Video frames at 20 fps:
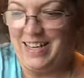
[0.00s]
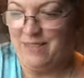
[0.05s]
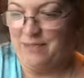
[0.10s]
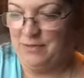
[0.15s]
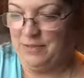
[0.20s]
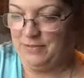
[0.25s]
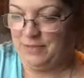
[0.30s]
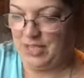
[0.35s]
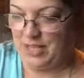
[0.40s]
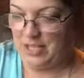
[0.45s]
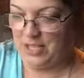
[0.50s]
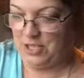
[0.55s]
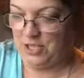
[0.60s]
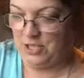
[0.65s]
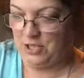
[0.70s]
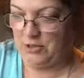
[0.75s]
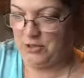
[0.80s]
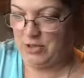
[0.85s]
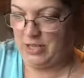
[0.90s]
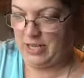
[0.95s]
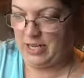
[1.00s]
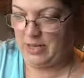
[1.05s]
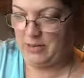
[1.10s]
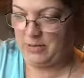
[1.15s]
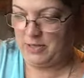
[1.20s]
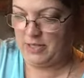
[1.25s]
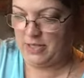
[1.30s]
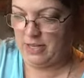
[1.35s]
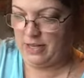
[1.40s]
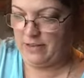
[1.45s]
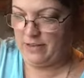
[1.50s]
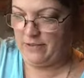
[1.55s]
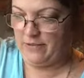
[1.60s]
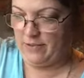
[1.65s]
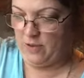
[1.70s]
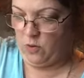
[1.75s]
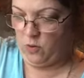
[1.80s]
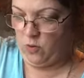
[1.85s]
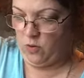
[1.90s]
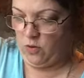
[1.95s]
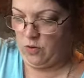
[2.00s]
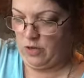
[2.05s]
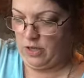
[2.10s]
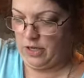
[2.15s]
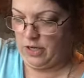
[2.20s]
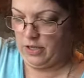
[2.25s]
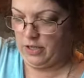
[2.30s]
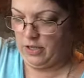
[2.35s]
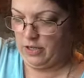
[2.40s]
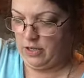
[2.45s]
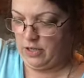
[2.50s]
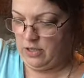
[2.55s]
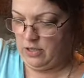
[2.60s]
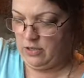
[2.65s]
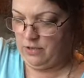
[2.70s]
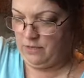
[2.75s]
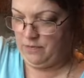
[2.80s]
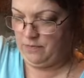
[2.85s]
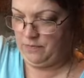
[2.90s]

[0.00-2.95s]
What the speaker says: We've got 2 cups of water.